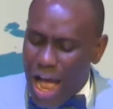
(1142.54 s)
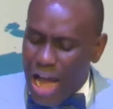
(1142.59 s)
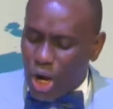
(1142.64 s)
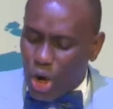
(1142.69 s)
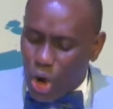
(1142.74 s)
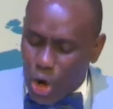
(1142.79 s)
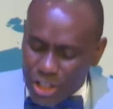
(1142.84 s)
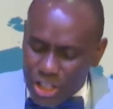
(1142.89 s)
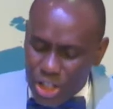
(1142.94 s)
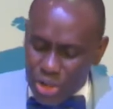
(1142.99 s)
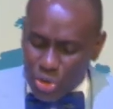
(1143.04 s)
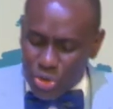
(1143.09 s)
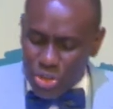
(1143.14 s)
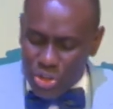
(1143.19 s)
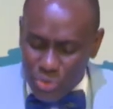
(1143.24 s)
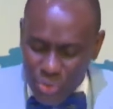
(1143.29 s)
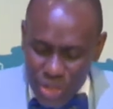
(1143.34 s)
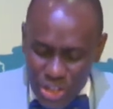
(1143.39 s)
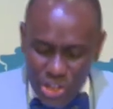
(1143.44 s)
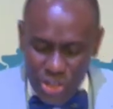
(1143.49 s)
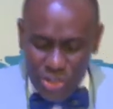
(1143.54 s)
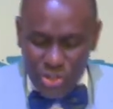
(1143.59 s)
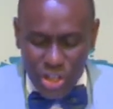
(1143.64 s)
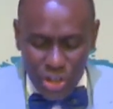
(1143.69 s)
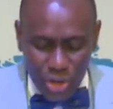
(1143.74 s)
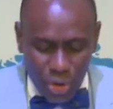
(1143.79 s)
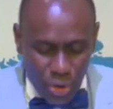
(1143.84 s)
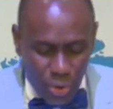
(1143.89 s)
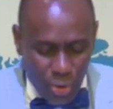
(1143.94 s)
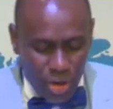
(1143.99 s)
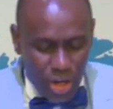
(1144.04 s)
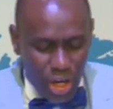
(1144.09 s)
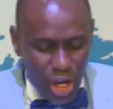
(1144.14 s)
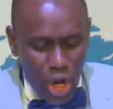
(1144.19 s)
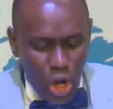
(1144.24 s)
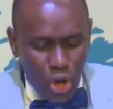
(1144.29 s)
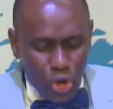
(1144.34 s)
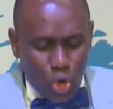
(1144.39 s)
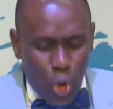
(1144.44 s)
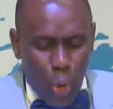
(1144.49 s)
according to the riches in glory
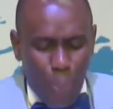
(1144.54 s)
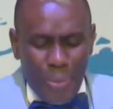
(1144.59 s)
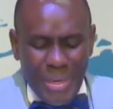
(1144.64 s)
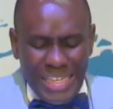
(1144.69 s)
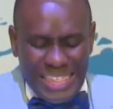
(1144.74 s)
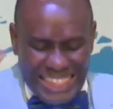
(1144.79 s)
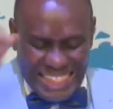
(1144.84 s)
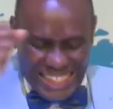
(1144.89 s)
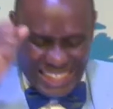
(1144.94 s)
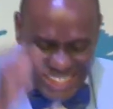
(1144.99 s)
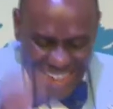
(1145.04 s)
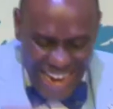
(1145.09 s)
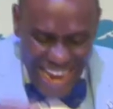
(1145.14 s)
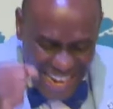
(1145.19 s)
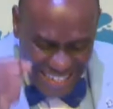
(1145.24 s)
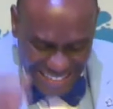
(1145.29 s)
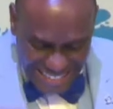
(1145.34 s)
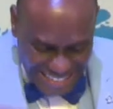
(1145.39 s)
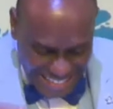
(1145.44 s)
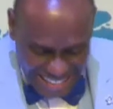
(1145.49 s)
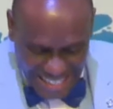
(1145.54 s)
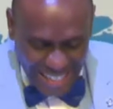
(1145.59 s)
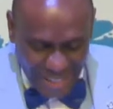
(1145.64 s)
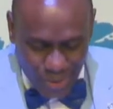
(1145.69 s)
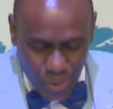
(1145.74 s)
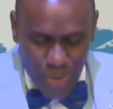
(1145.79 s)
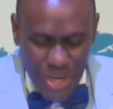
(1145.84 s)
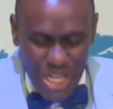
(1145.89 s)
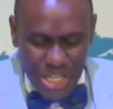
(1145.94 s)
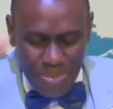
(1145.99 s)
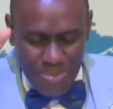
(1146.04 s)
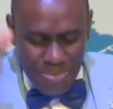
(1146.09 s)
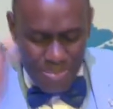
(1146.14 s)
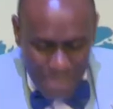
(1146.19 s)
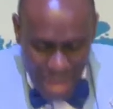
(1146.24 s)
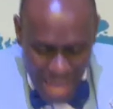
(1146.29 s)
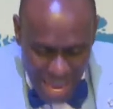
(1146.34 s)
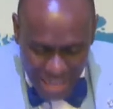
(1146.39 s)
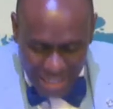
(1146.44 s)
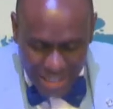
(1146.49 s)
to be strengthened with
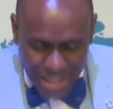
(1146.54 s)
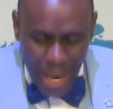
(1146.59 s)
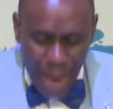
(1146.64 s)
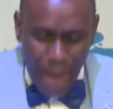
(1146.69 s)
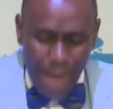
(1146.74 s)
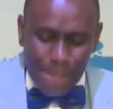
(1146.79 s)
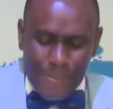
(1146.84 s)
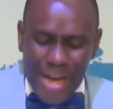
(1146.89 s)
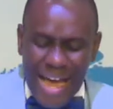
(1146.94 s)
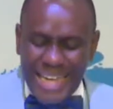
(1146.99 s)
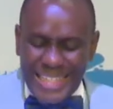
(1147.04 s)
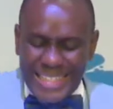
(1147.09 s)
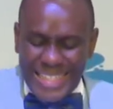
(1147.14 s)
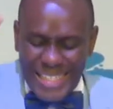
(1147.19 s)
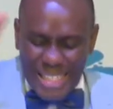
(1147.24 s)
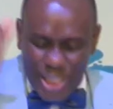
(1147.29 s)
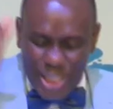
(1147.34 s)
might by the